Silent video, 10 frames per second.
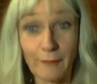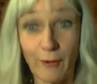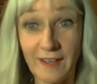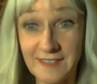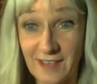I
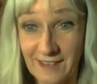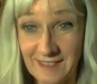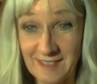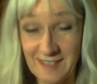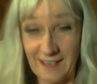was kind
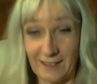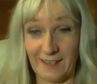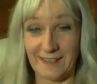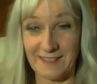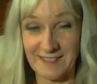of
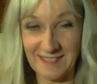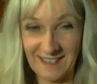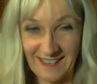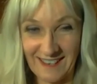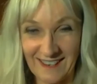serious.
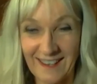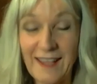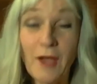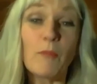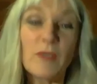
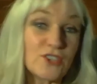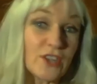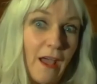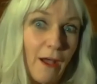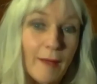But you
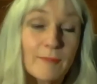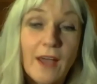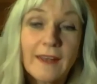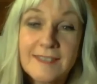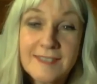know, I'm
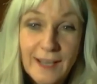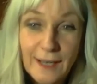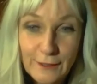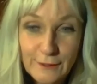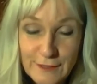not
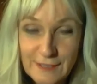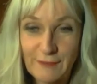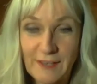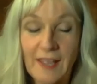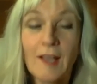
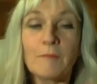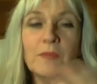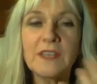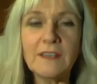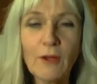exclusively,
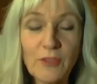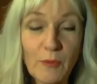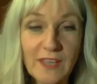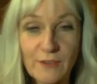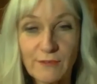but you know, the
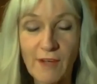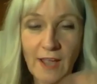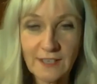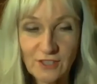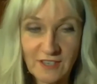way you
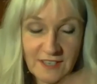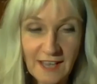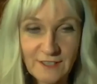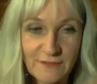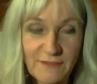
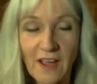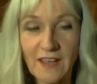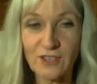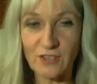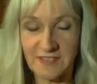tend to
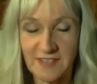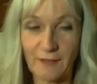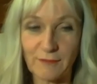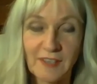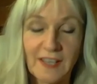find
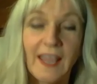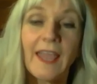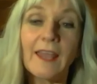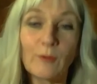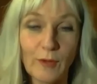yourself
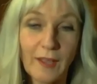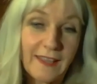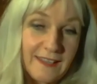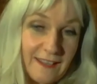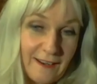in,
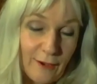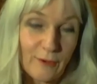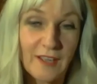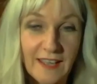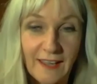you know,
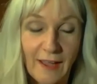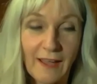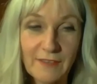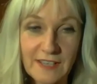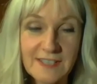
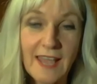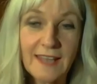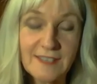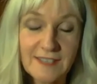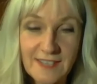having a
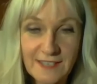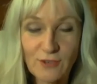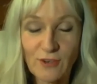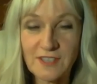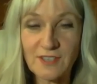tendency
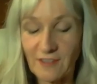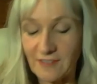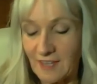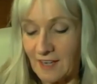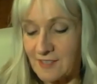towards certain
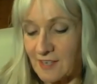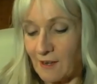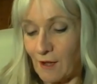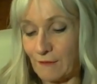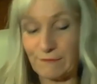things in
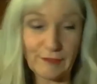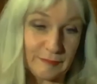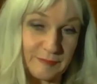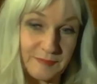life.